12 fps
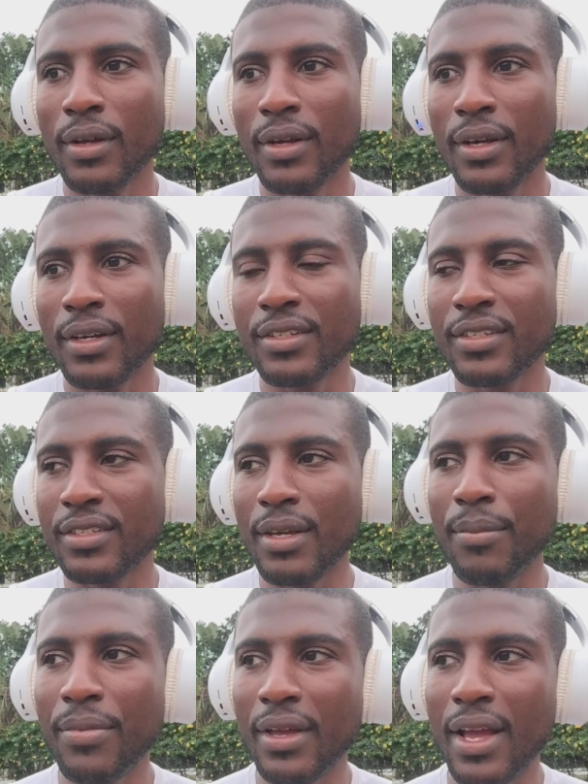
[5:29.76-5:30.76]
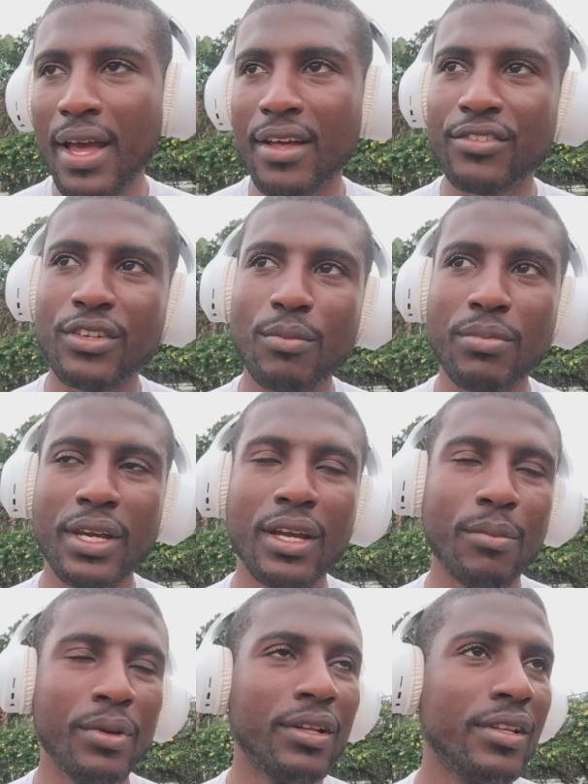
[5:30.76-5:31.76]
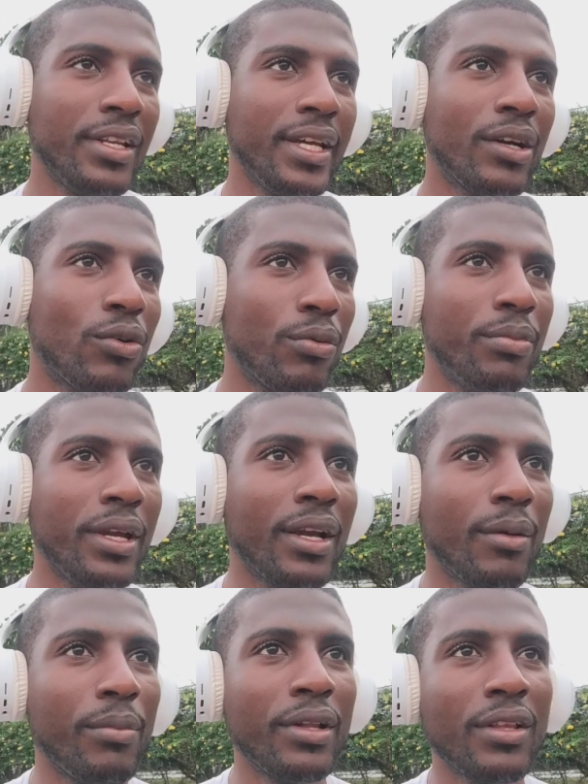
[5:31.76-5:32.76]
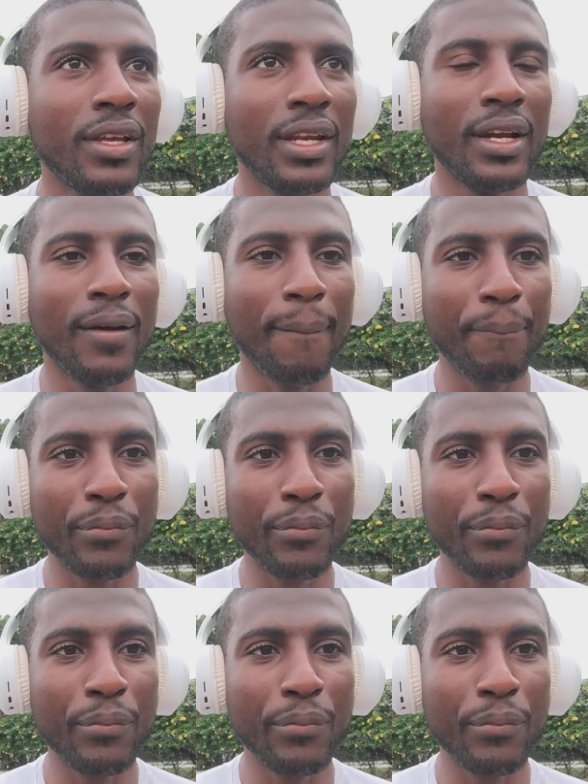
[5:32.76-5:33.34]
it's the same thing as being a millionaire or being a billionaire.